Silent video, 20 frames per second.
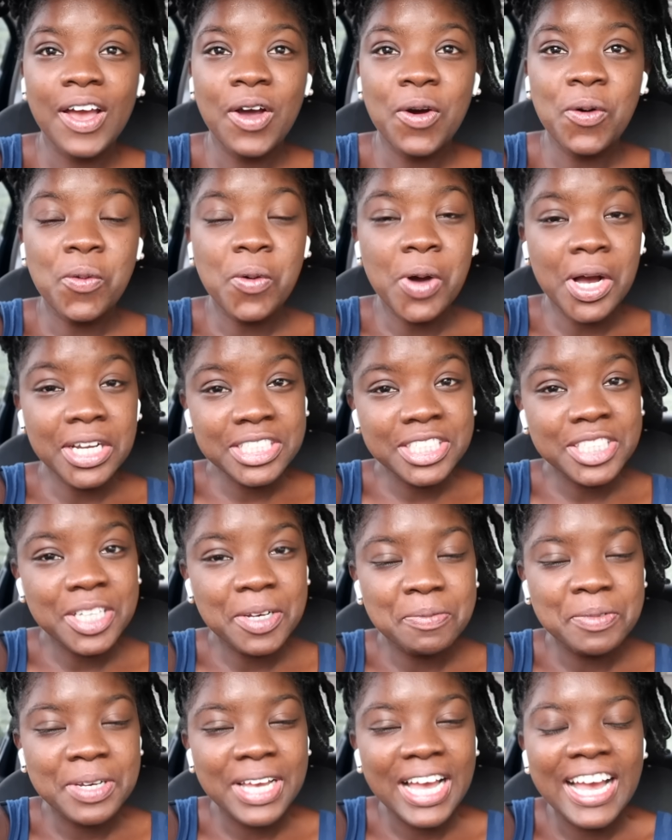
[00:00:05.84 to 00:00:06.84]
What's
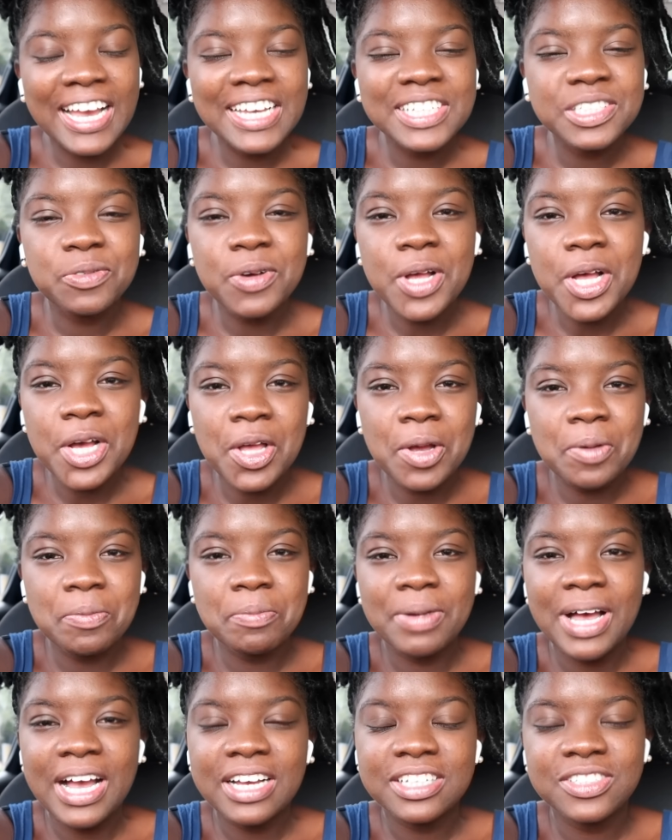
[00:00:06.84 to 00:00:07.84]
up guys, welcome
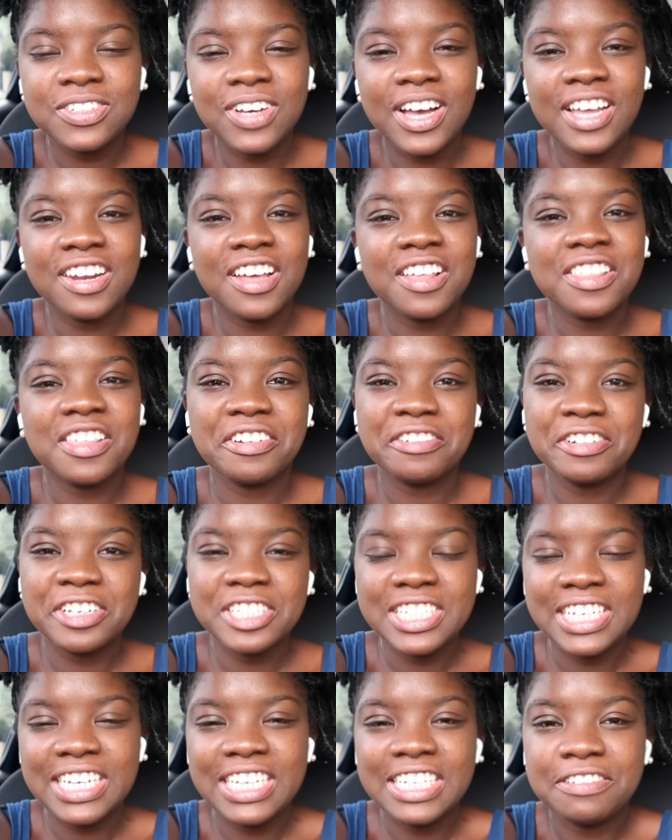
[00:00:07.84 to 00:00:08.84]
back to another
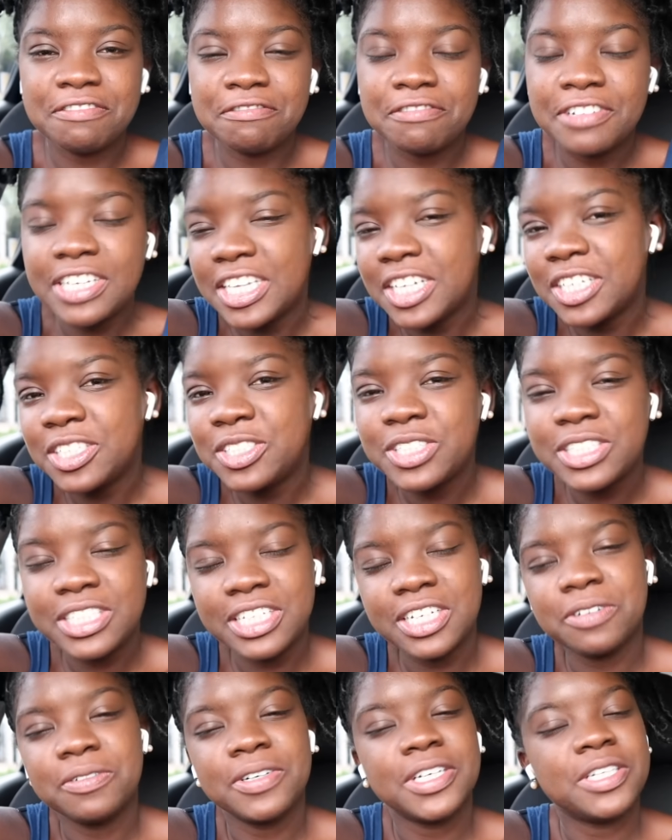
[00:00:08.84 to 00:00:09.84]
Rochielin video.
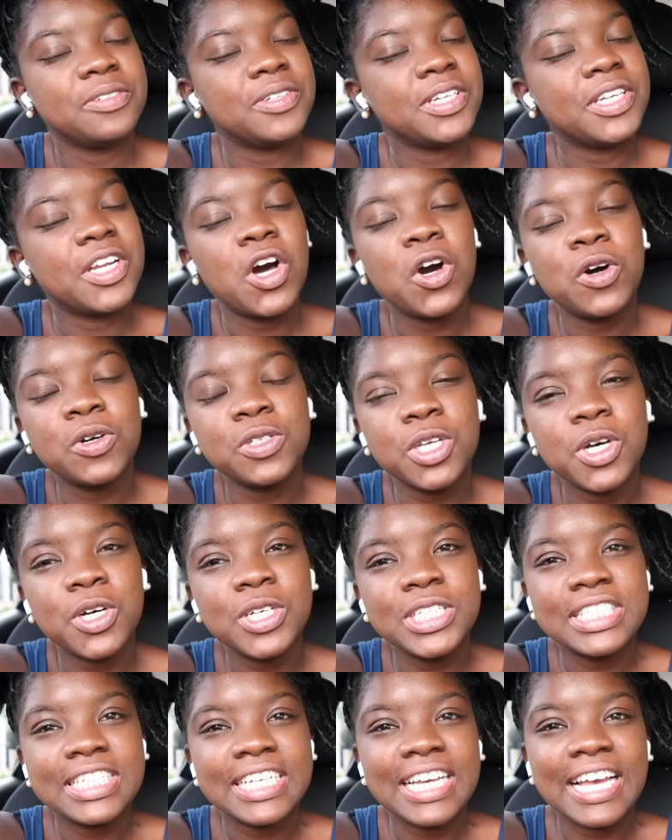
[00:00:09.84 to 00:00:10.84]
Today we're doing house
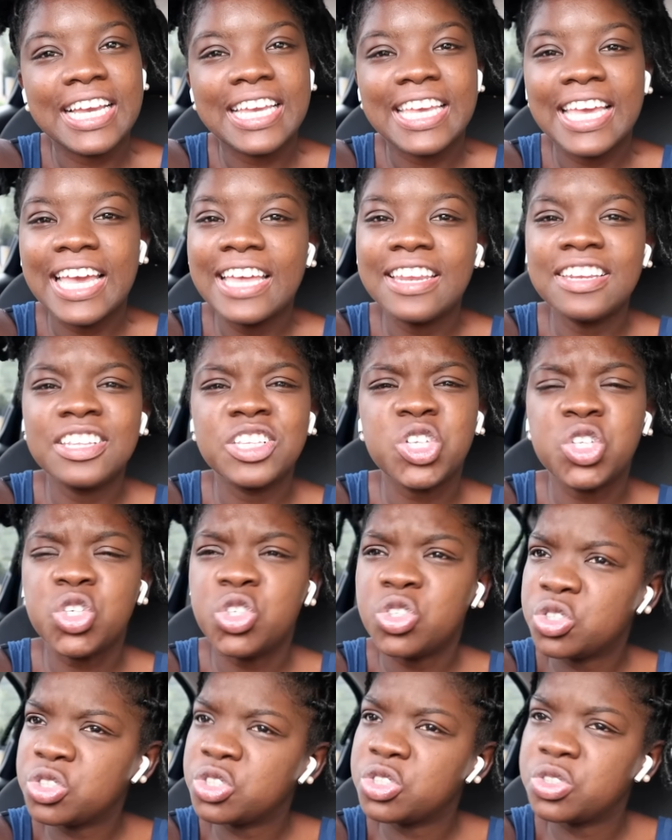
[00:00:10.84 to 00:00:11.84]
hunting again, the
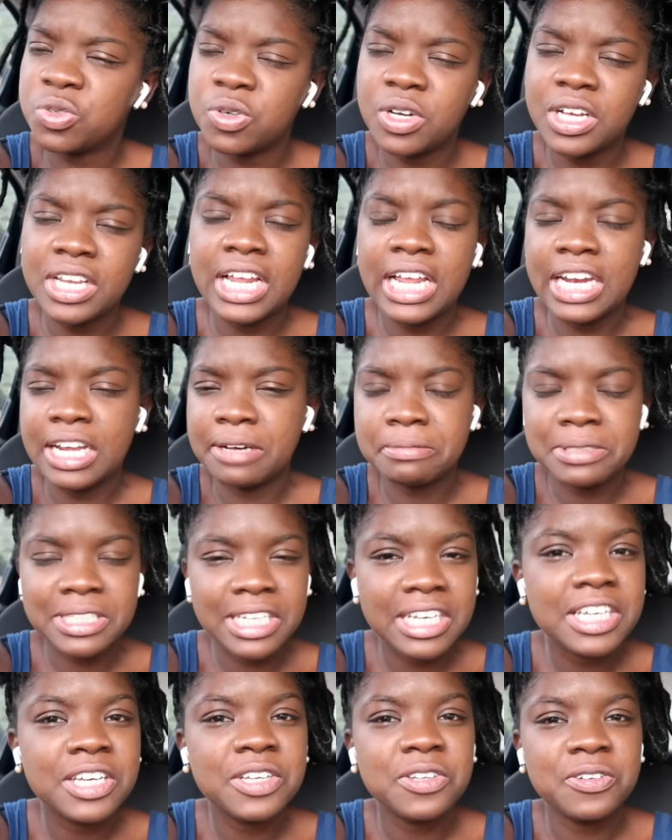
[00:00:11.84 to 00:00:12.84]
usual, and I'm
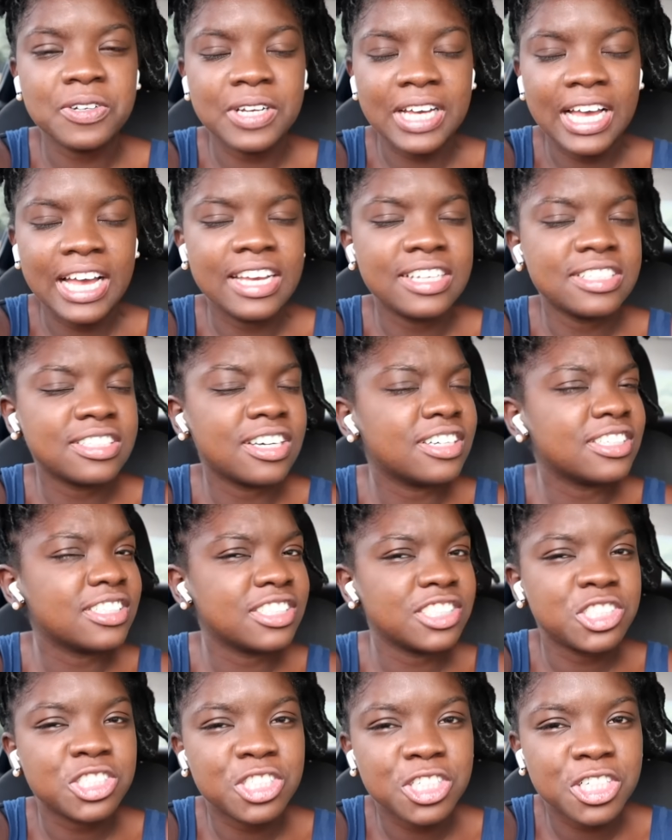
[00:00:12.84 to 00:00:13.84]
taking you guys on
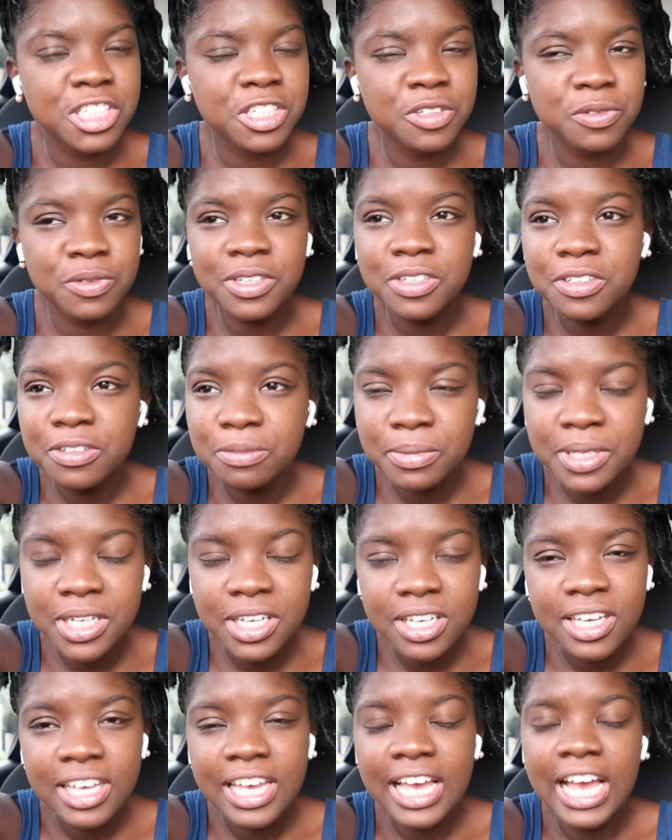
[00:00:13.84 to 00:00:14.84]
the journey with
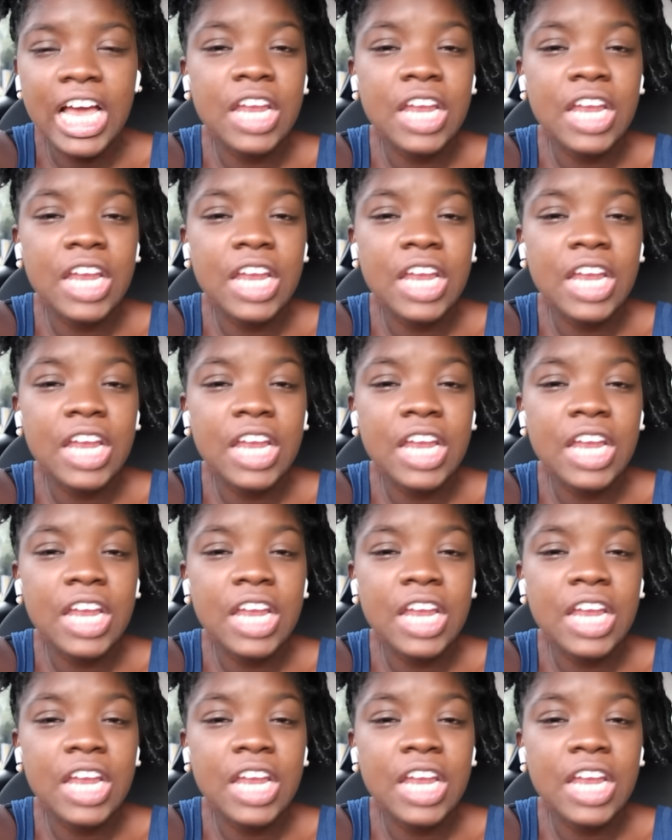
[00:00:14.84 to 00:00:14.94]
me.